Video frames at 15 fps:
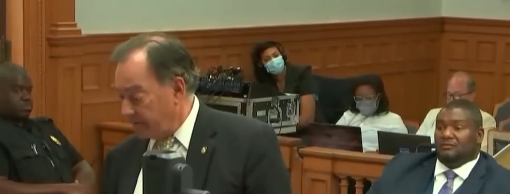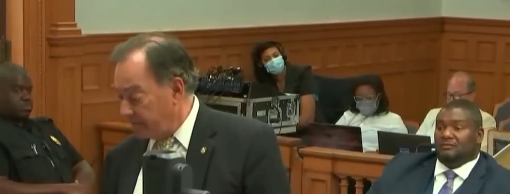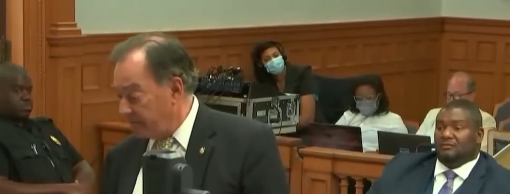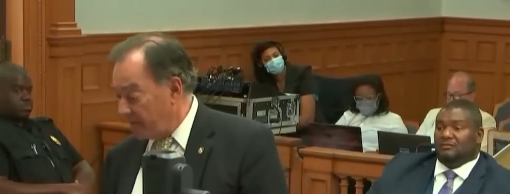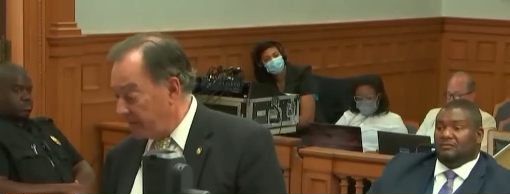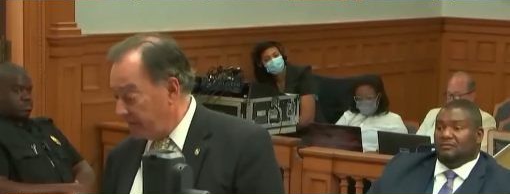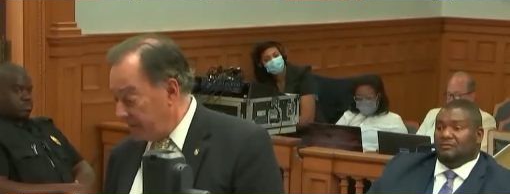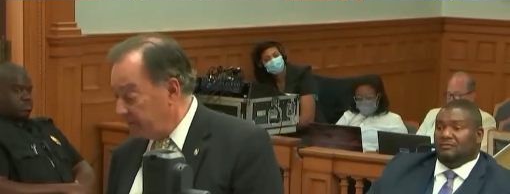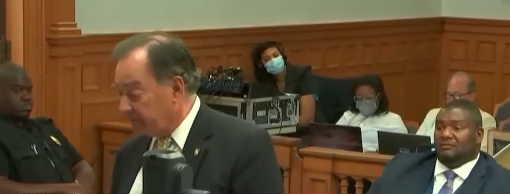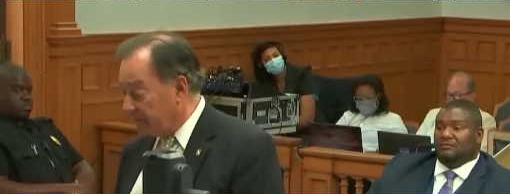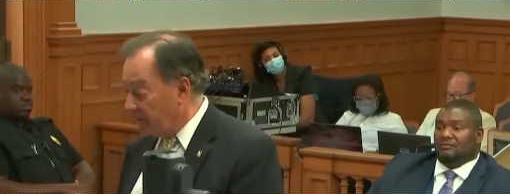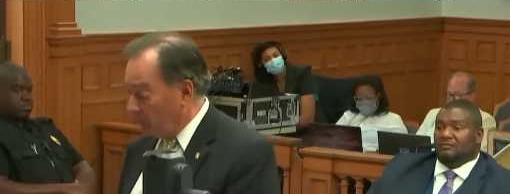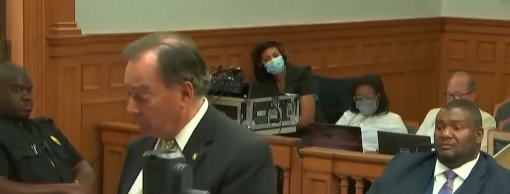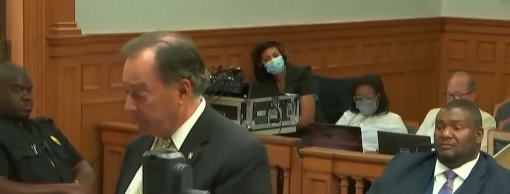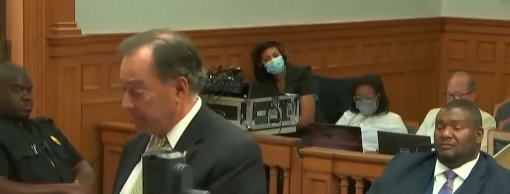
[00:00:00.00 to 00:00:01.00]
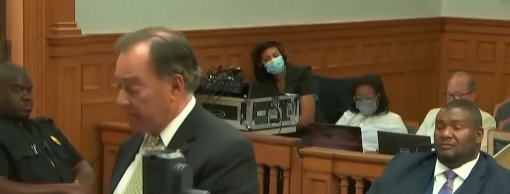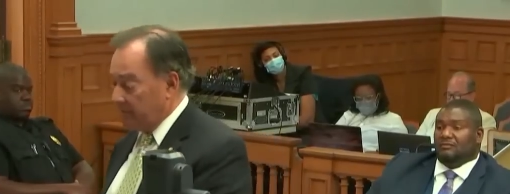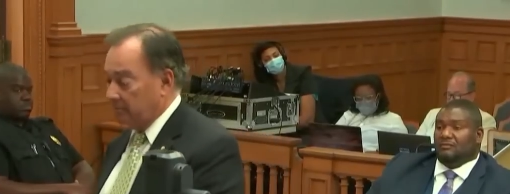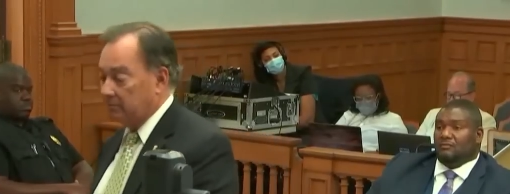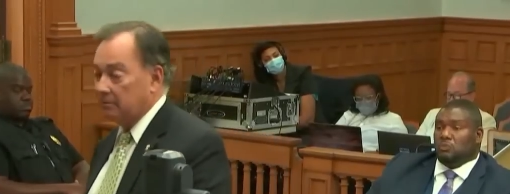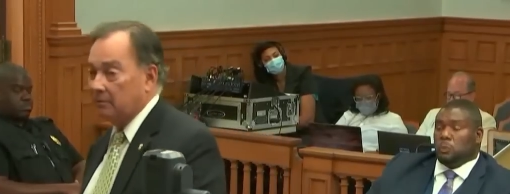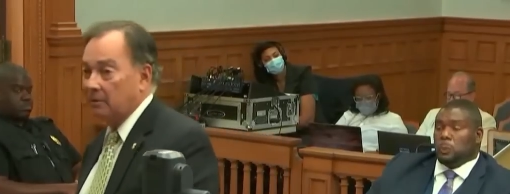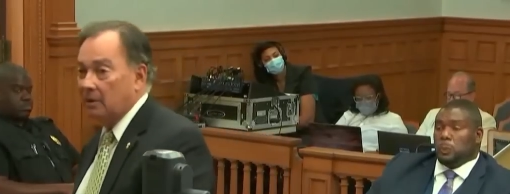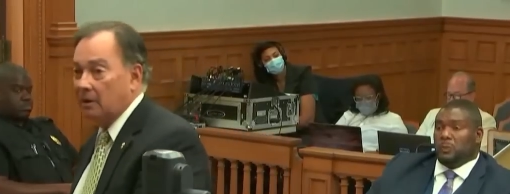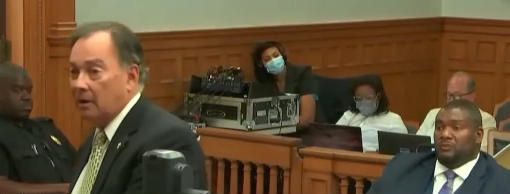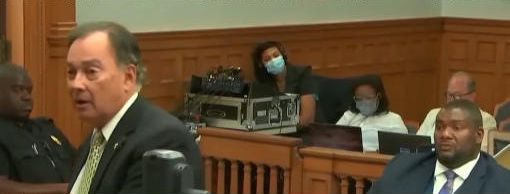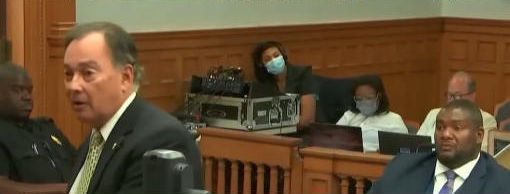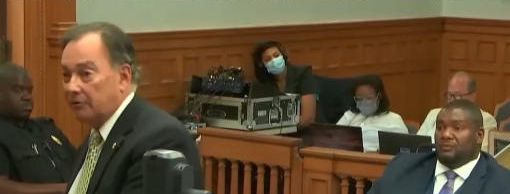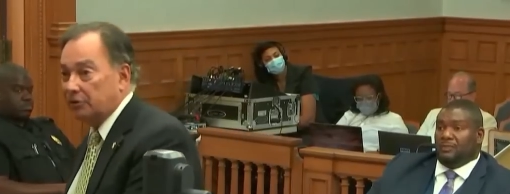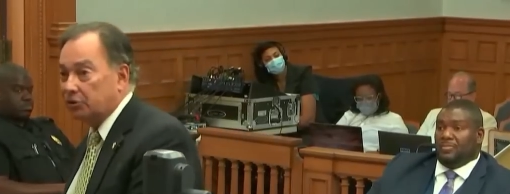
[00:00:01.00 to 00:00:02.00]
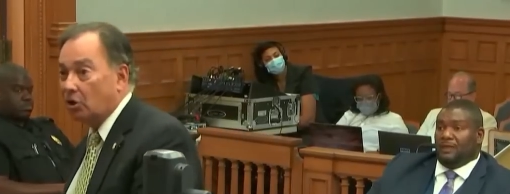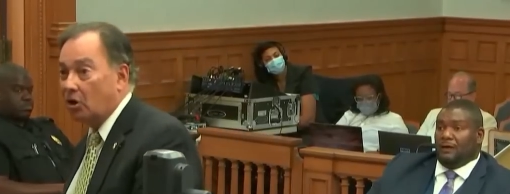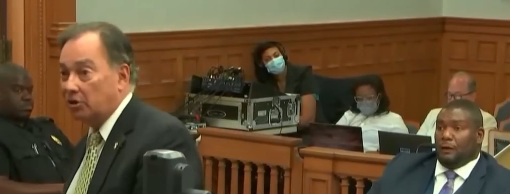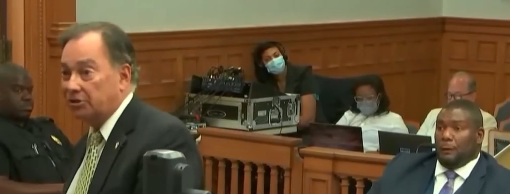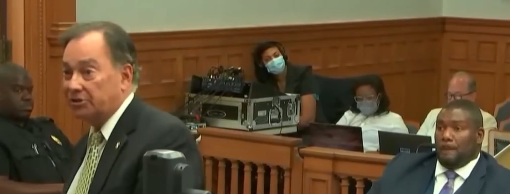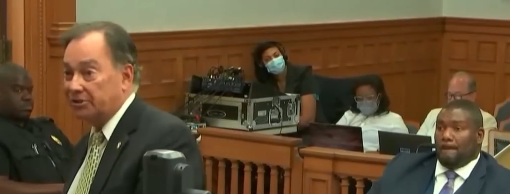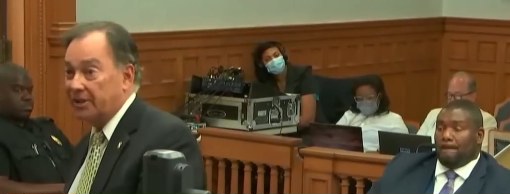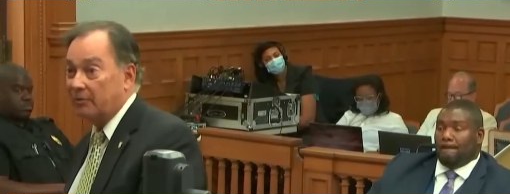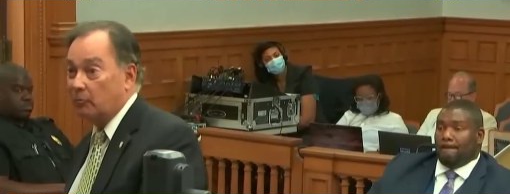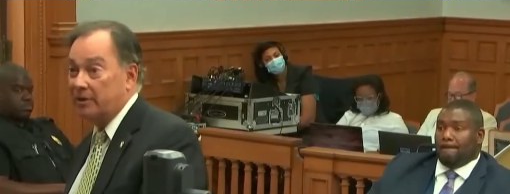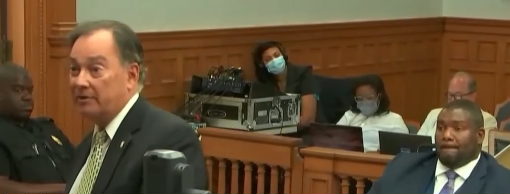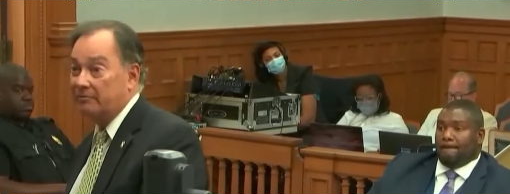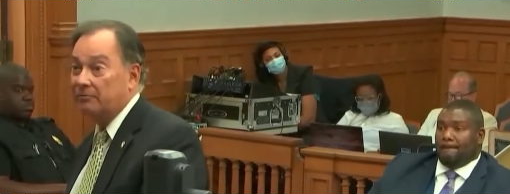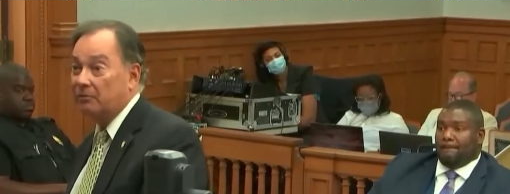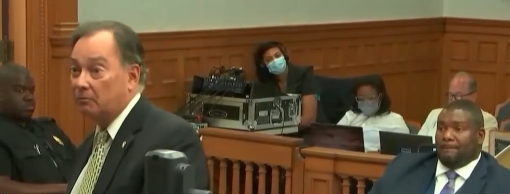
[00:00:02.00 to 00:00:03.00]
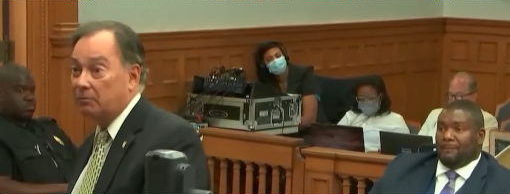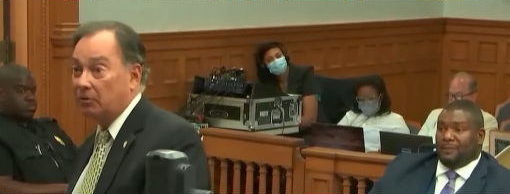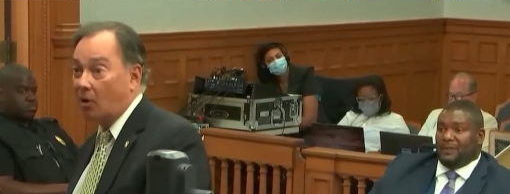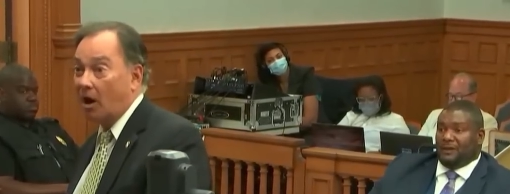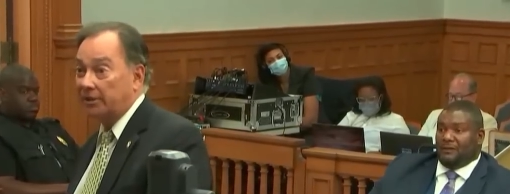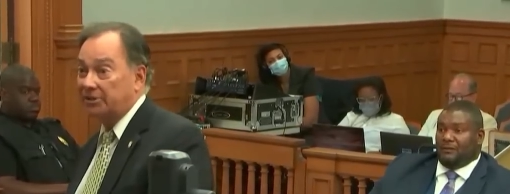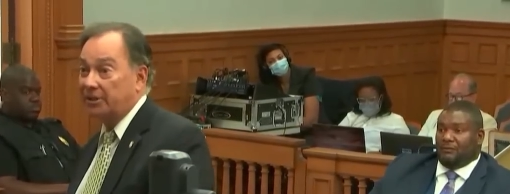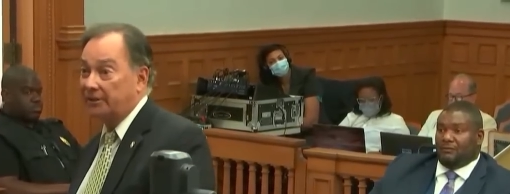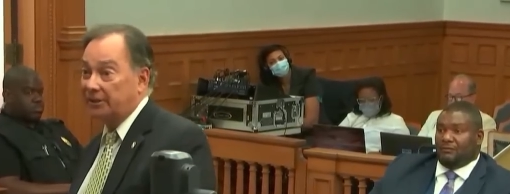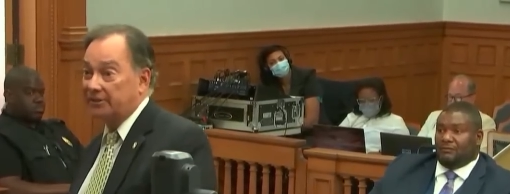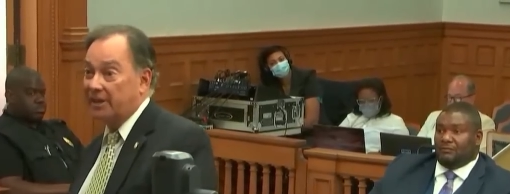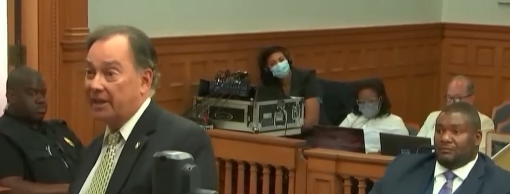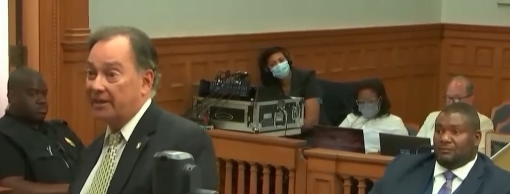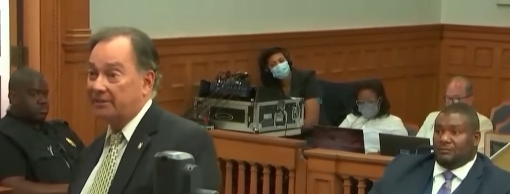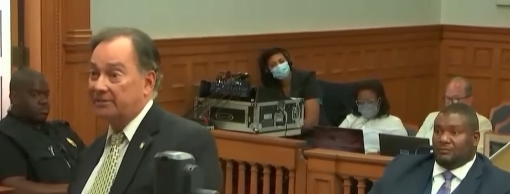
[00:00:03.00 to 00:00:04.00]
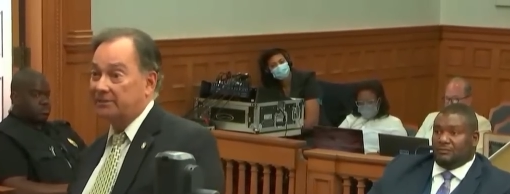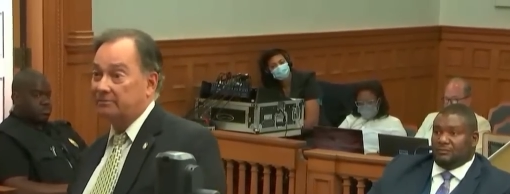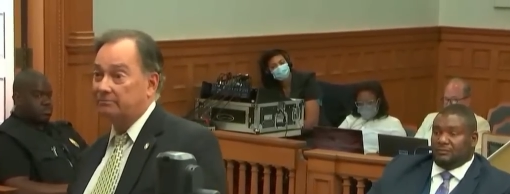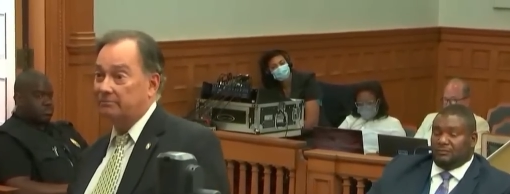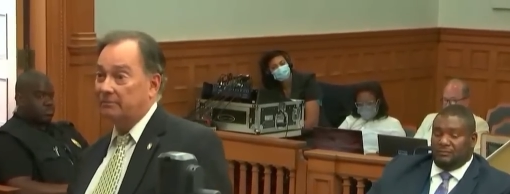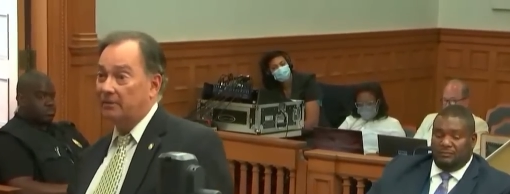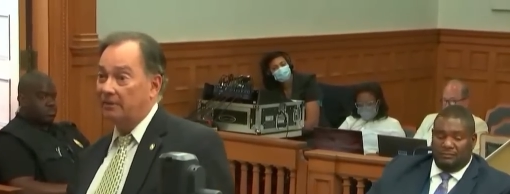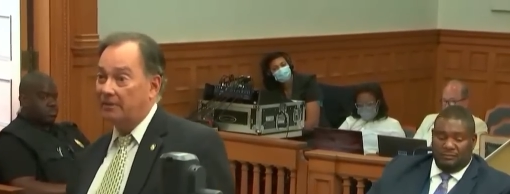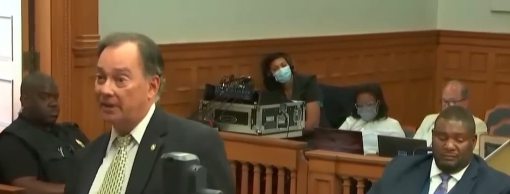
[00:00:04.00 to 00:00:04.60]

Speaker 1: that the defendant is guilty of the charges that we lodged in this case.